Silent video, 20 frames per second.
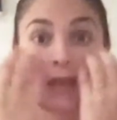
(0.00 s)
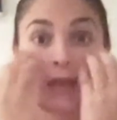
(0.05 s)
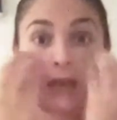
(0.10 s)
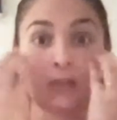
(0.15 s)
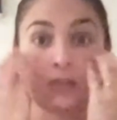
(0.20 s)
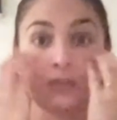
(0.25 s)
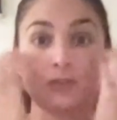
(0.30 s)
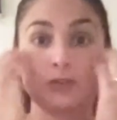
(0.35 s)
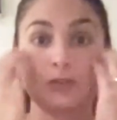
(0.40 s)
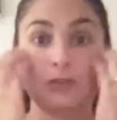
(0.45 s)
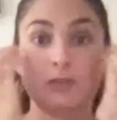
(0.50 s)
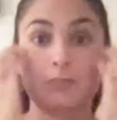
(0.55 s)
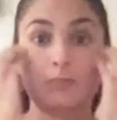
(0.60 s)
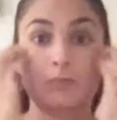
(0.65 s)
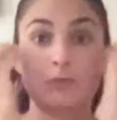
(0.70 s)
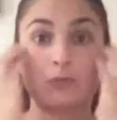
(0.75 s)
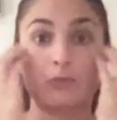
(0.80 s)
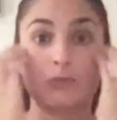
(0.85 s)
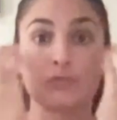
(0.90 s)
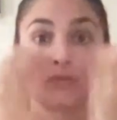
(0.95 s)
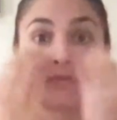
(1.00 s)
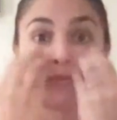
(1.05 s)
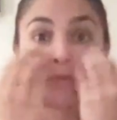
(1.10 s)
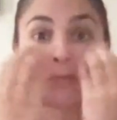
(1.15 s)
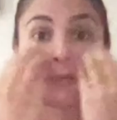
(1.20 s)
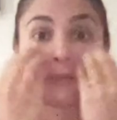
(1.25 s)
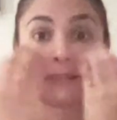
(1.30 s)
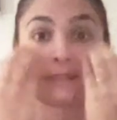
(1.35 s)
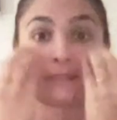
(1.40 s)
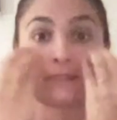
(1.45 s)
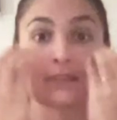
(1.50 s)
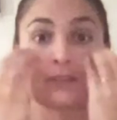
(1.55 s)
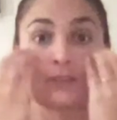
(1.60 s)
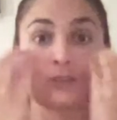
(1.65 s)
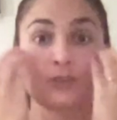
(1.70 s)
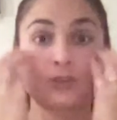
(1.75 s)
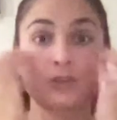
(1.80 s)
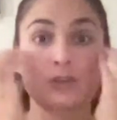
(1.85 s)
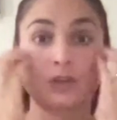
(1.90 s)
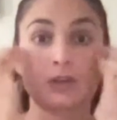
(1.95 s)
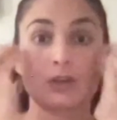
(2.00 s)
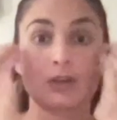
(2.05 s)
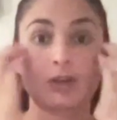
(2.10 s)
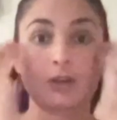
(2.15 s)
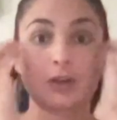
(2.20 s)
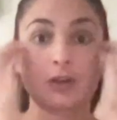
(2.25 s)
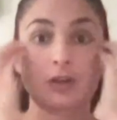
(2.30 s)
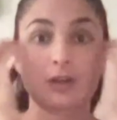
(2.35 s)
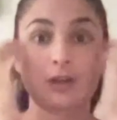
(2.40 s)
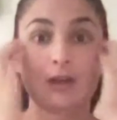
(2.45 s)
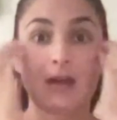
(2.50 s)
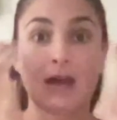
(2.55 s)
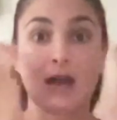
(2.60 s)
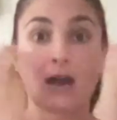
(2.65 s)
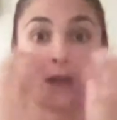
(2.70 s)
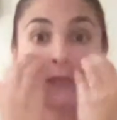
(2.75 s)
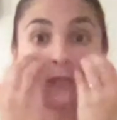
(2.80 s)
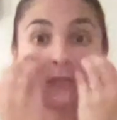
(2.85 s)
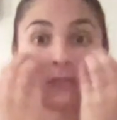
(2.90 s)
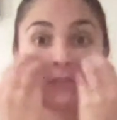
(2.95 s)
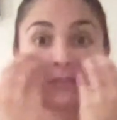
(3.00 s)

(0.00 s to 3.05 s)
and you're going to move from the center out.